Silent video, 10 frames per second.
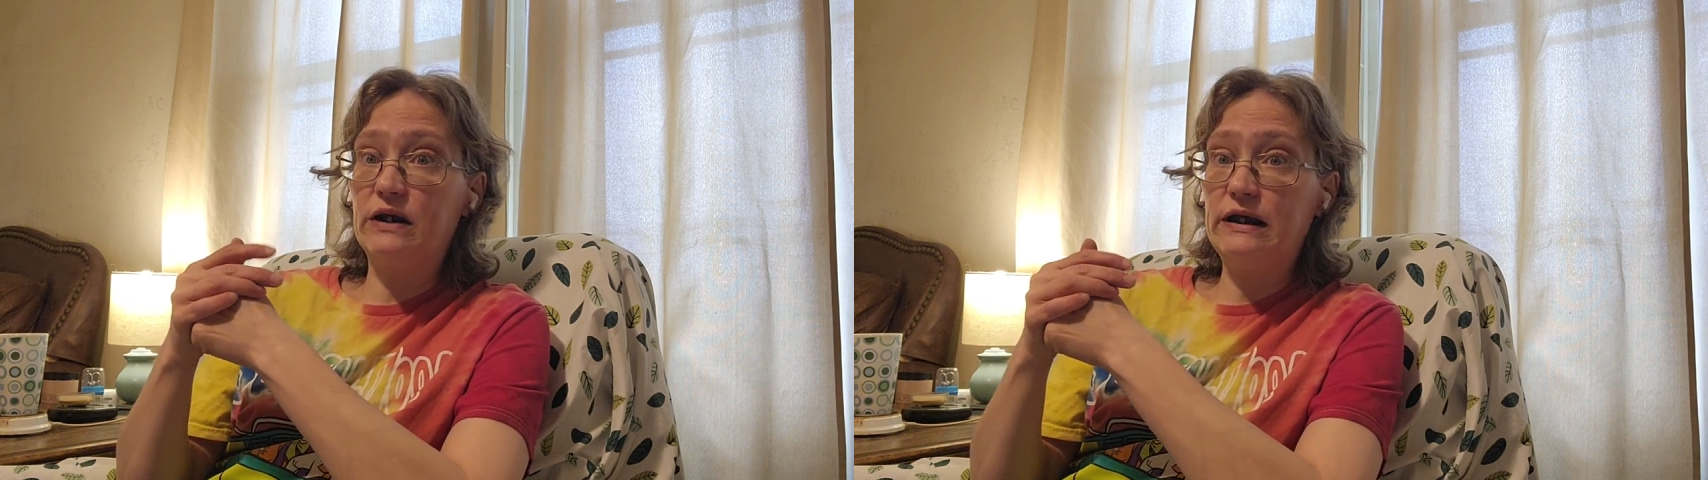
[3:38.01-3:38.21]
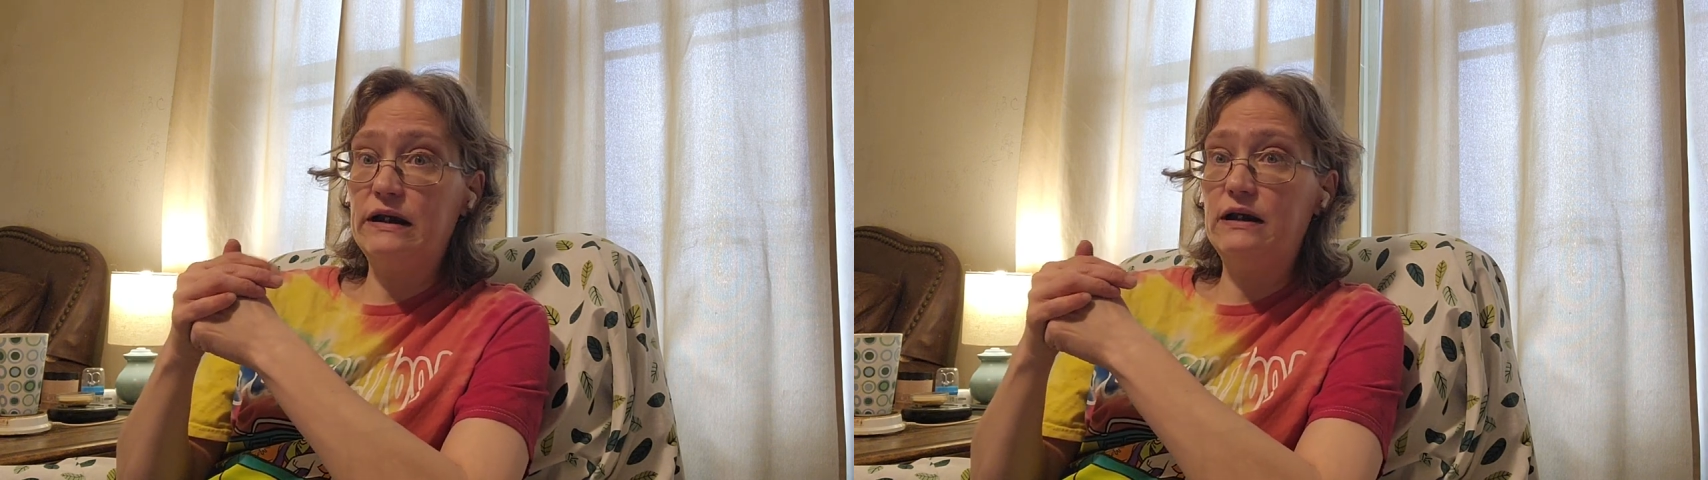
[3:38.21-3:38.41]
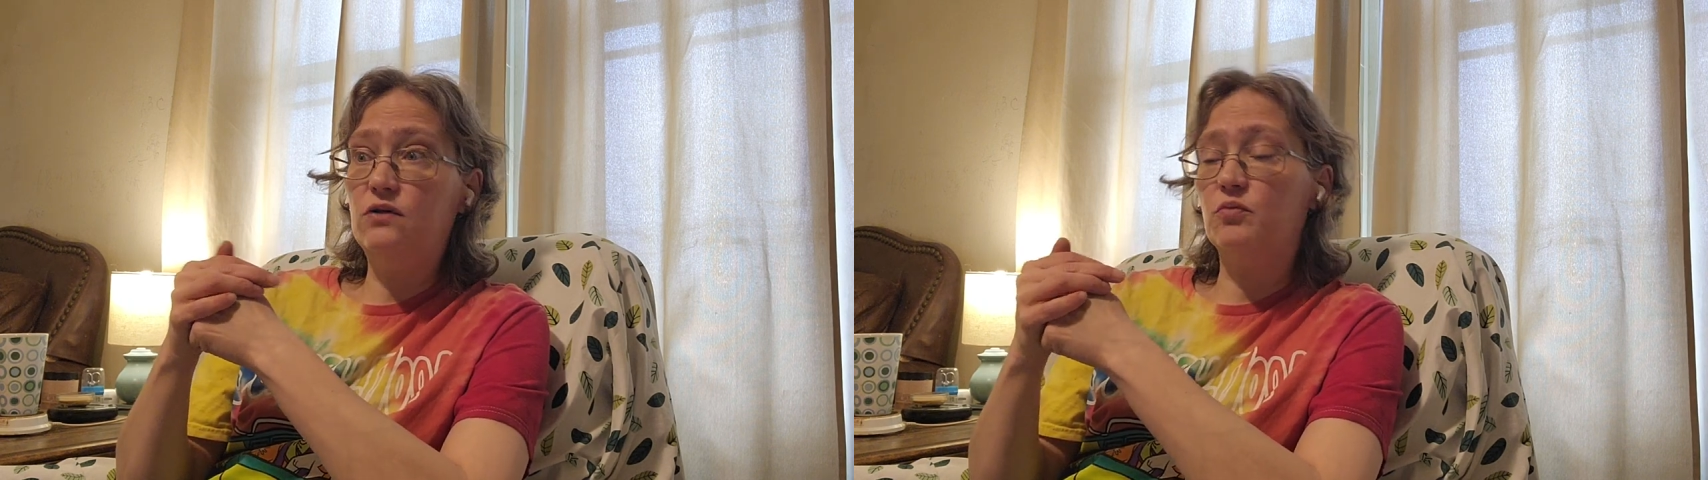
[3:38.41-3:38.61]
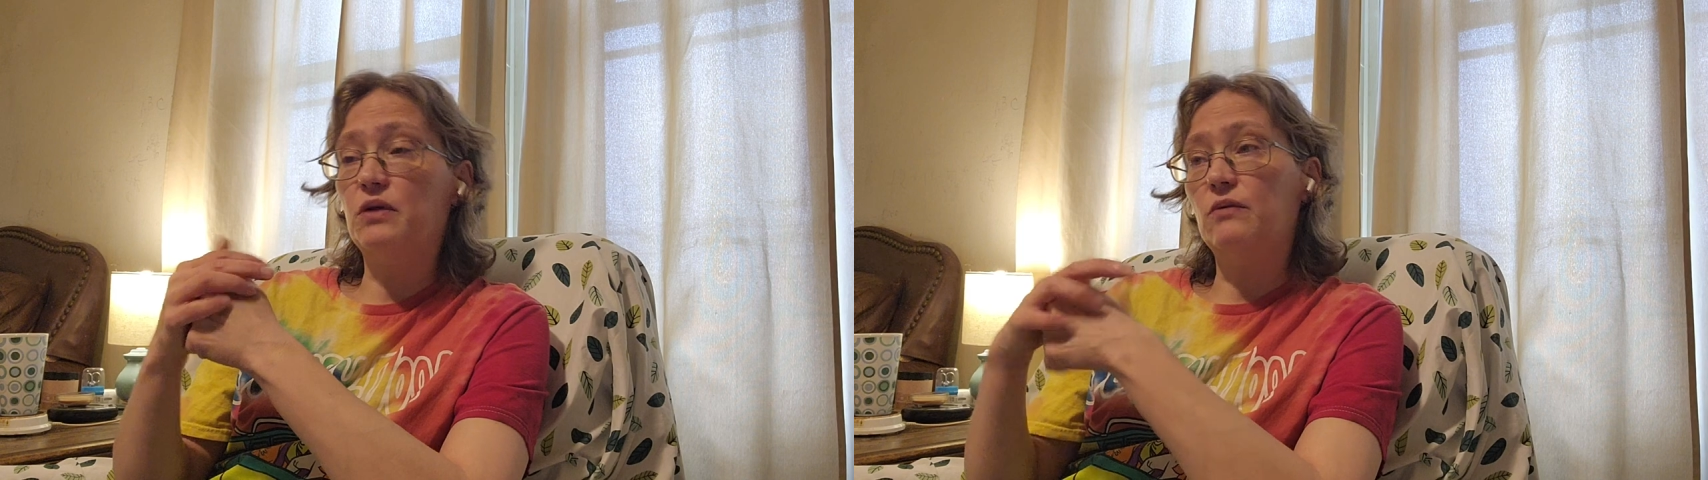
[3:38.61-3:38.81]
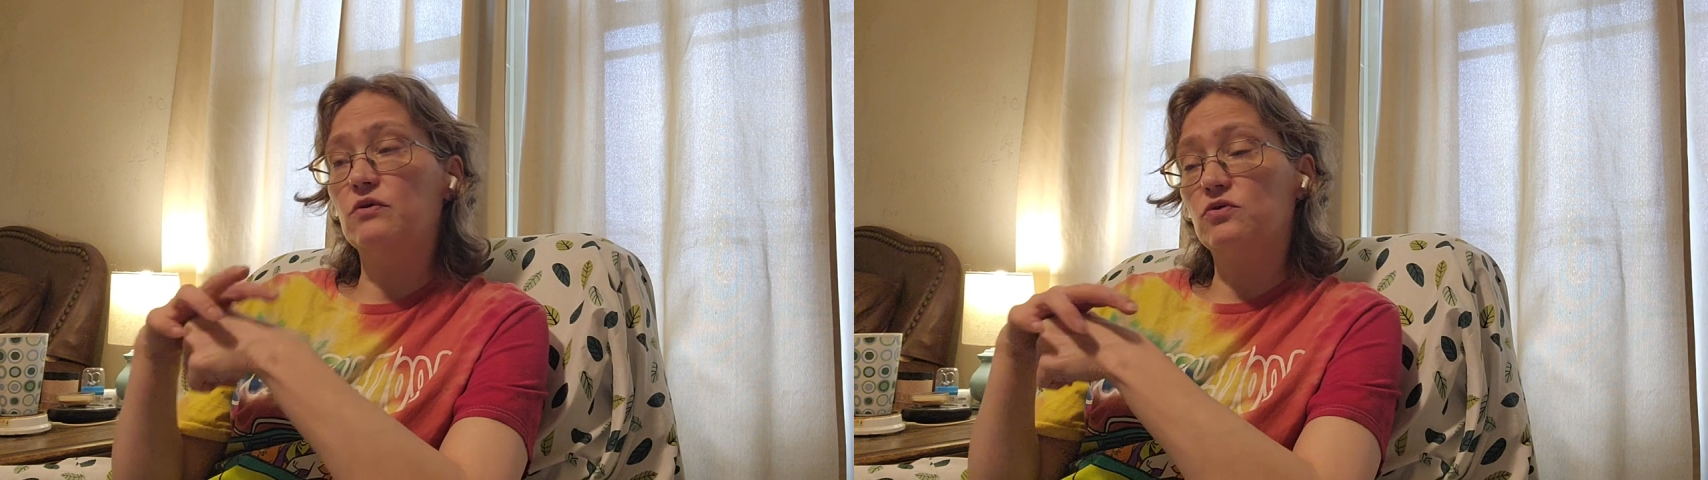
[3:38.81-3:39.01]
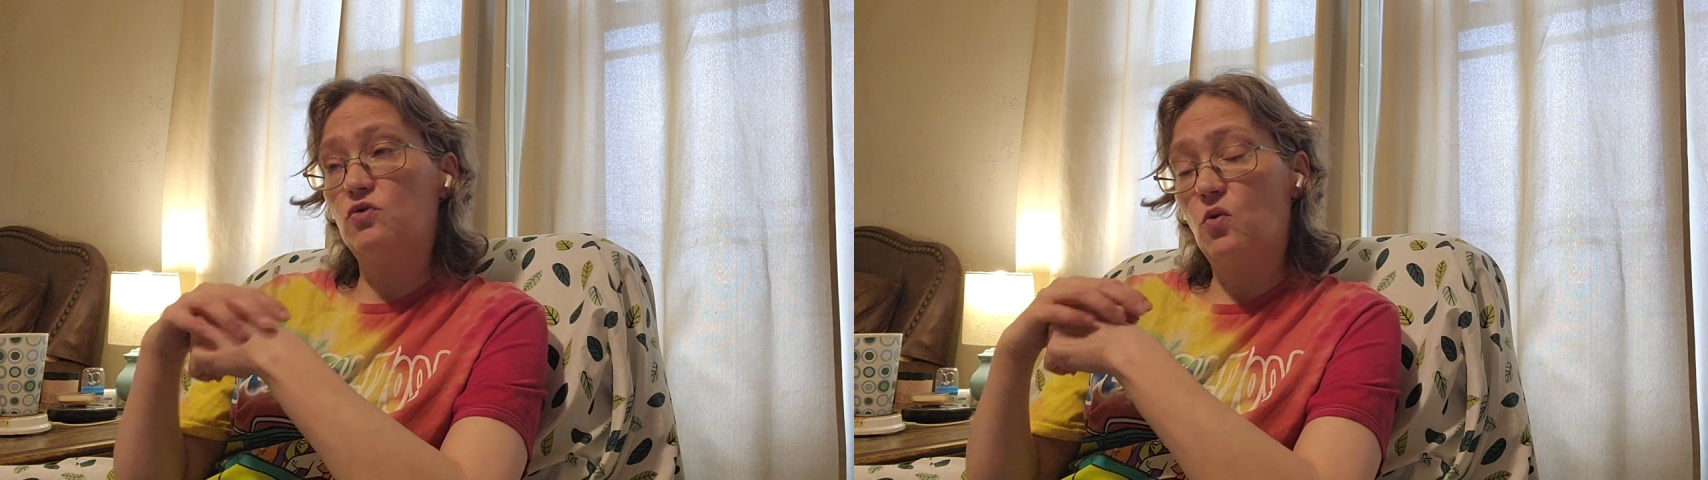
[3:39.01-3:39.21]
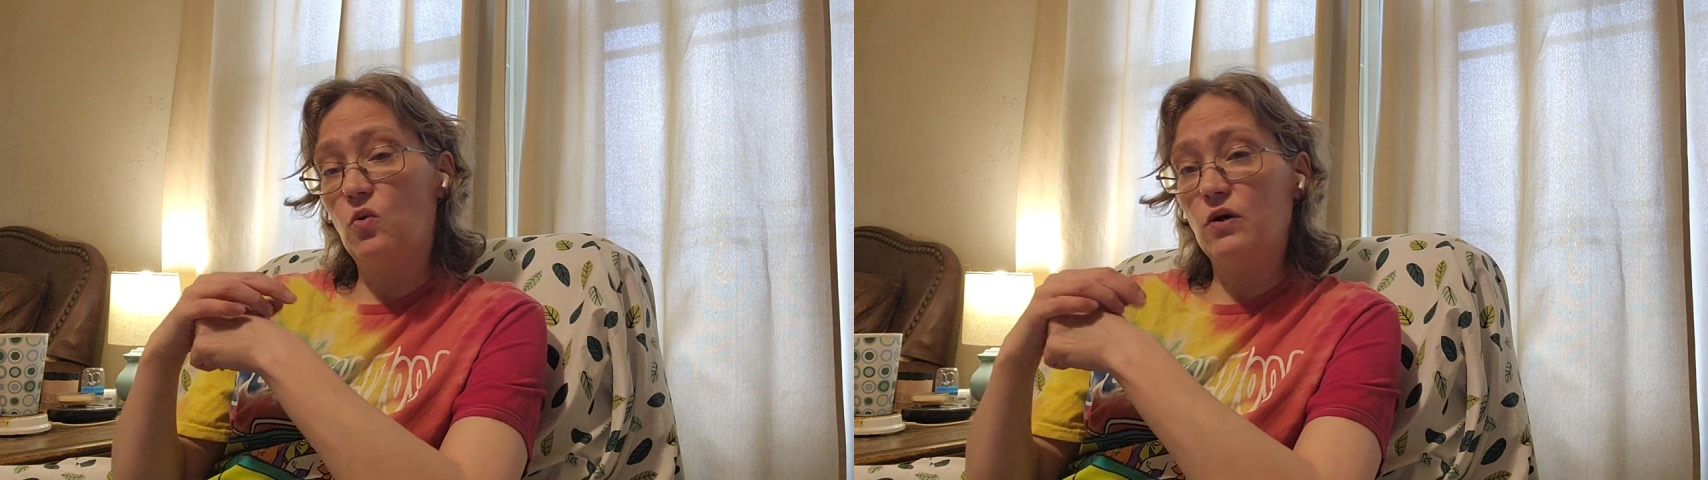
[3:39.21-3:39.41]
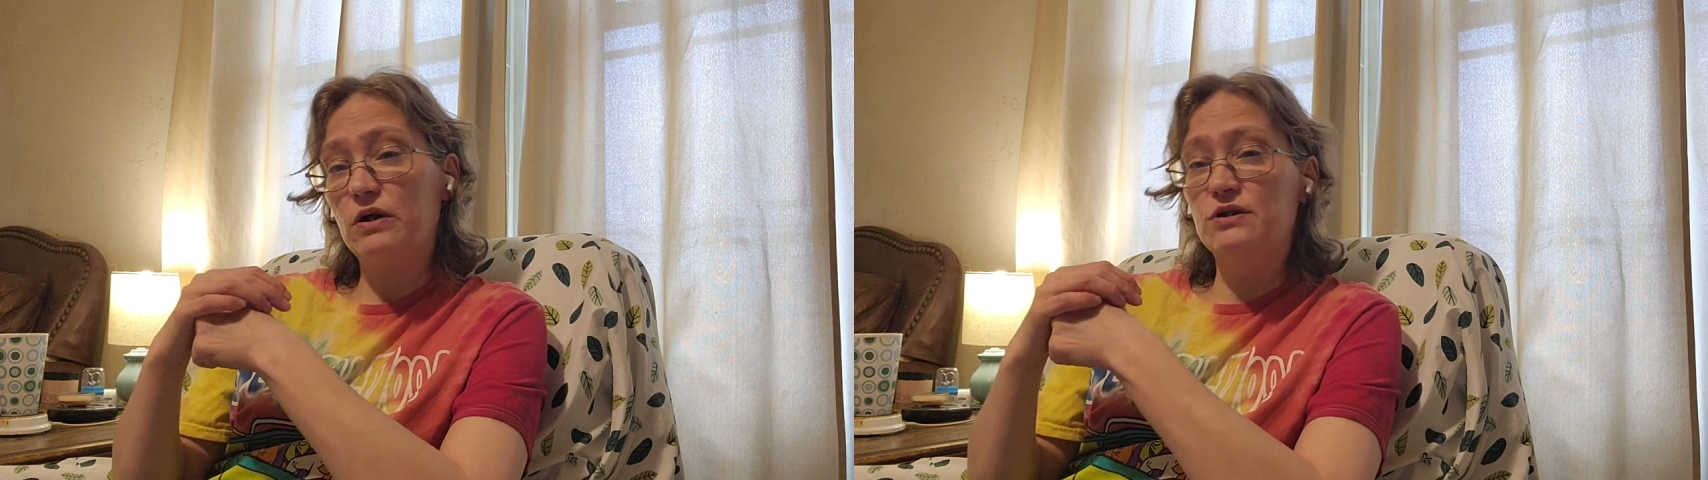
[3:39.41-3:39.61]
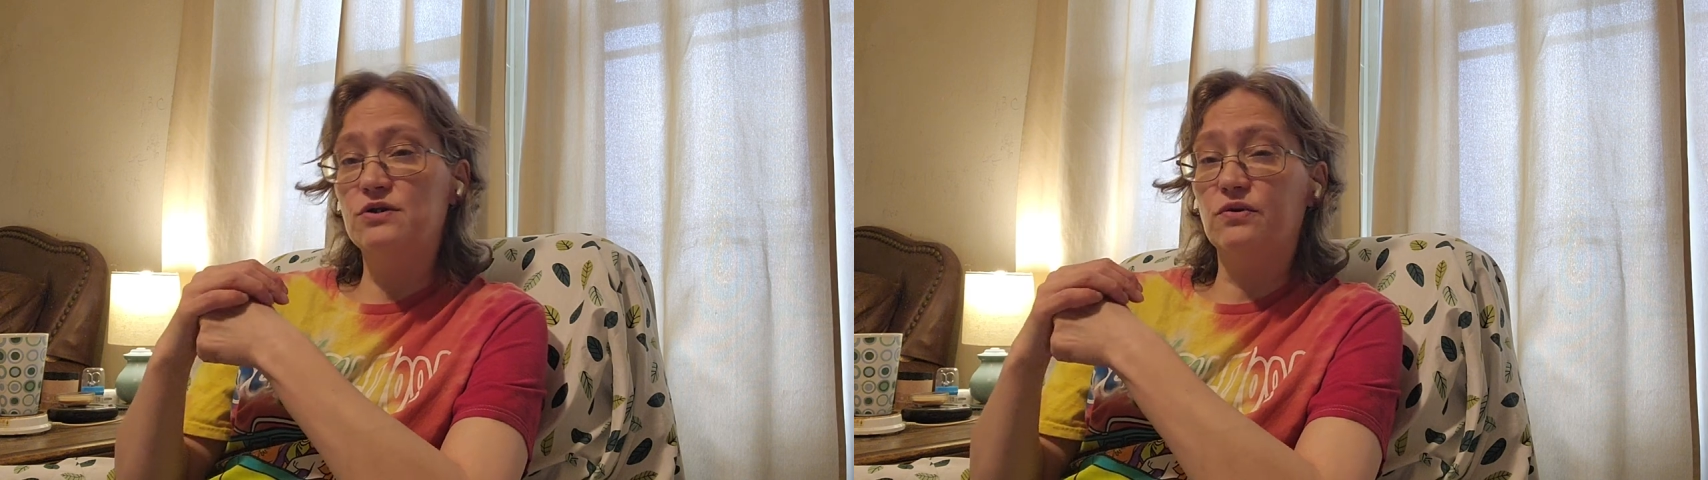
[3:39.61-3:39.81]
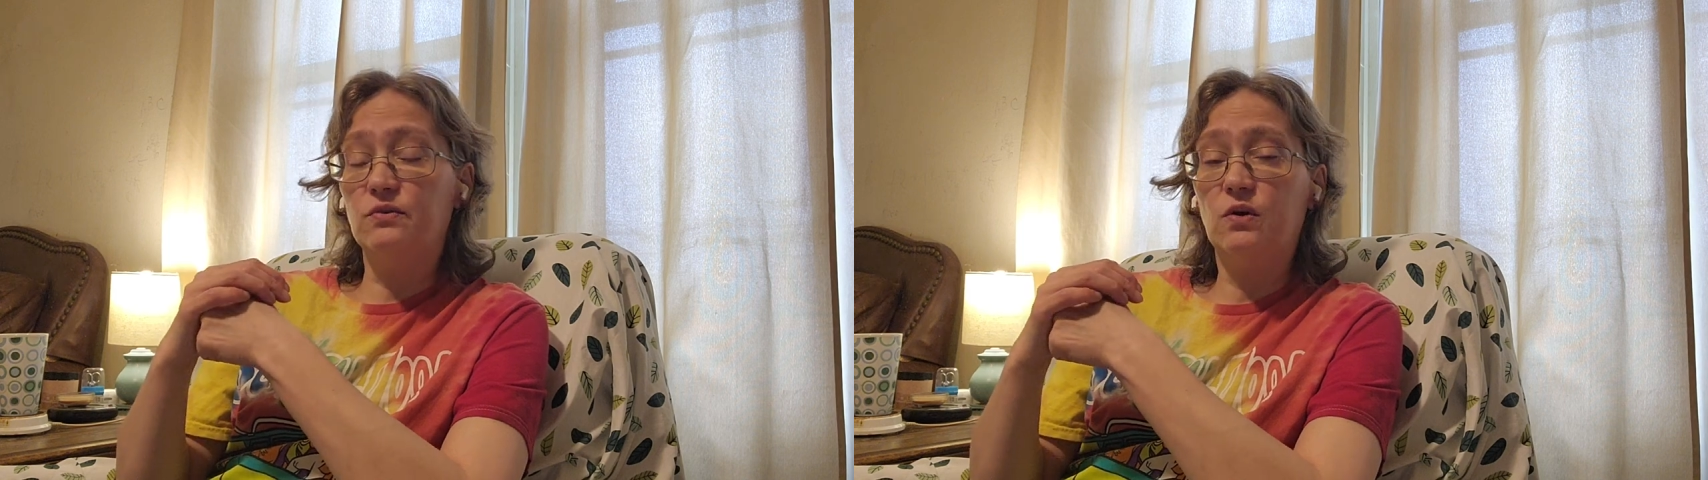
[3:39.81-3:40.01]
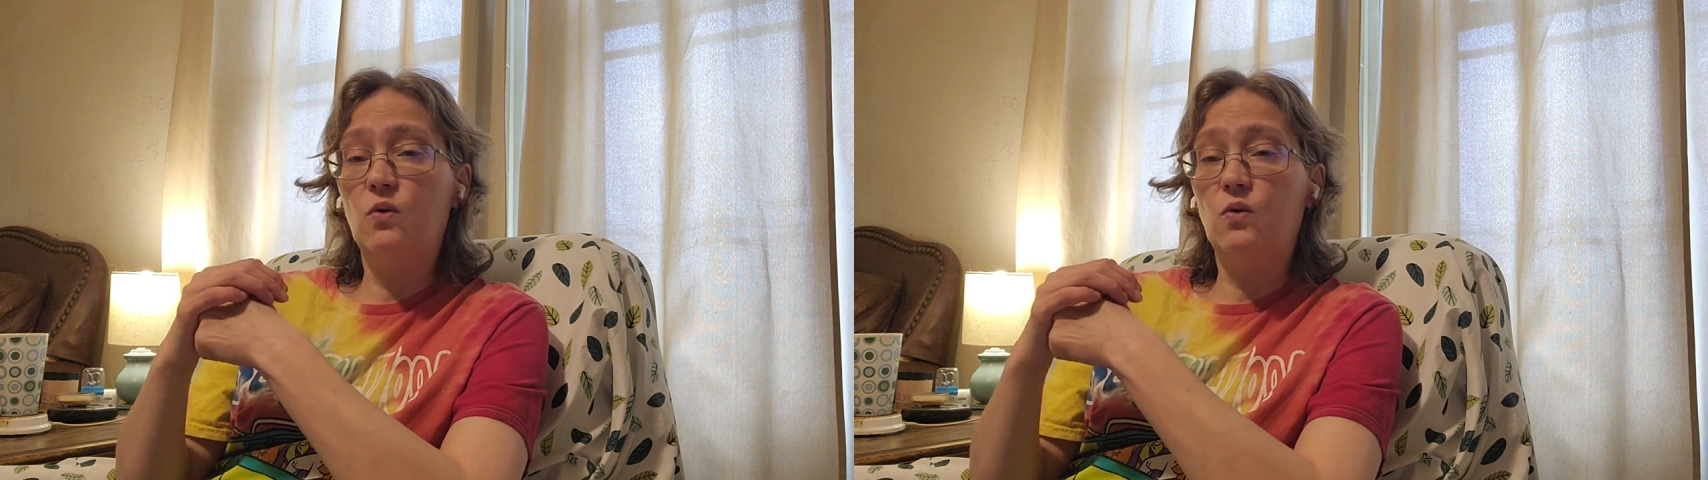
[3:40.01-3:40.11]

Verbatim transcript: read or play with her toys or